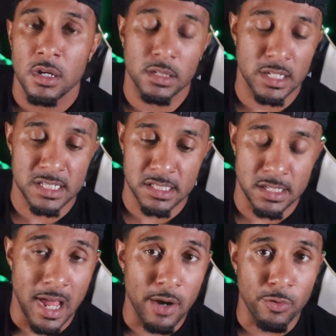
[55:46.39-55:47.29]
Alexis
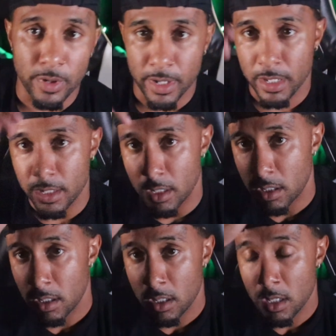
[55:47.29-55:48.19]
and I ran
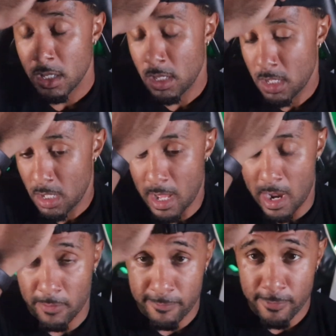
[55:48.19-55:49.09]

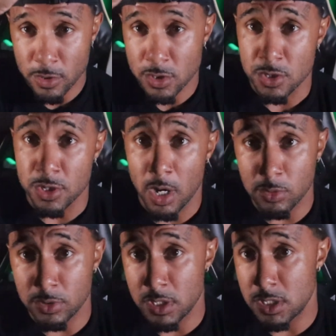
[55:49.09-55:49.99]
our first
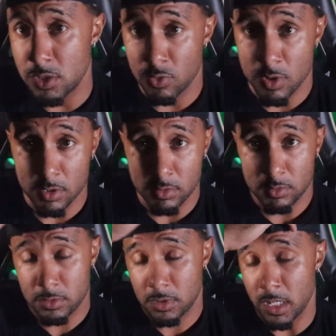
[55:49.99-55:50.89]
double-digit run,
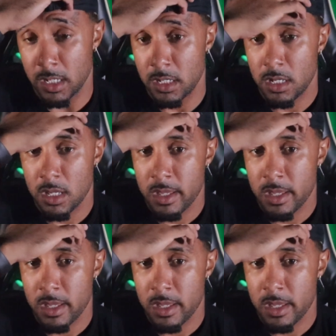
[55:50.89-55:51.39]
okay?